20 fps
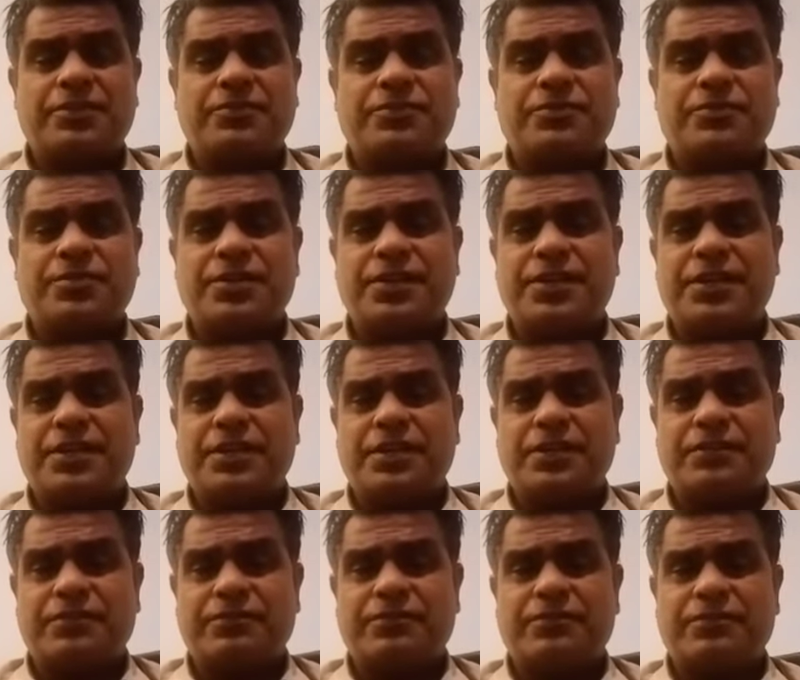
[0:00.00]
three
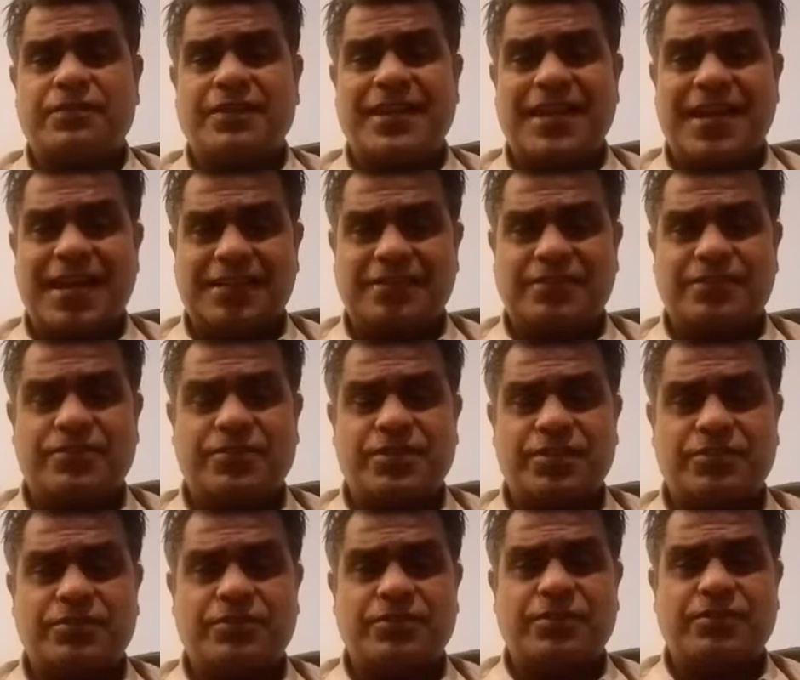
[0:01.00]
lakh
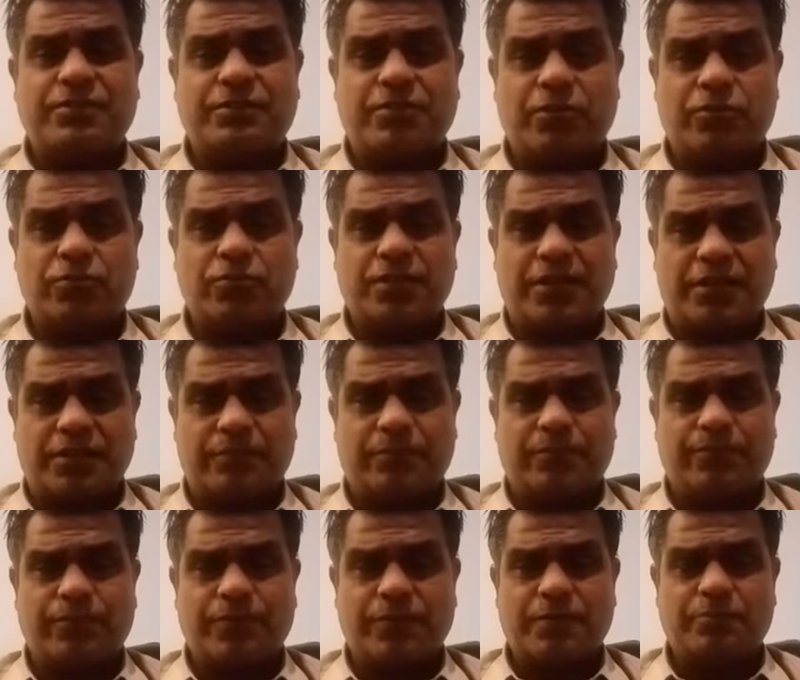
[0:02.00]
60,000
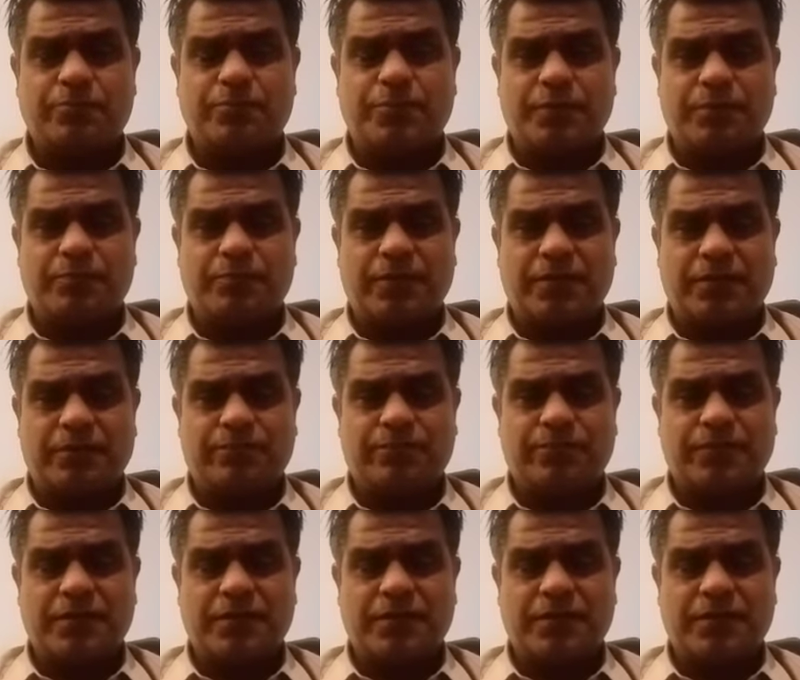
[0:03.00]
people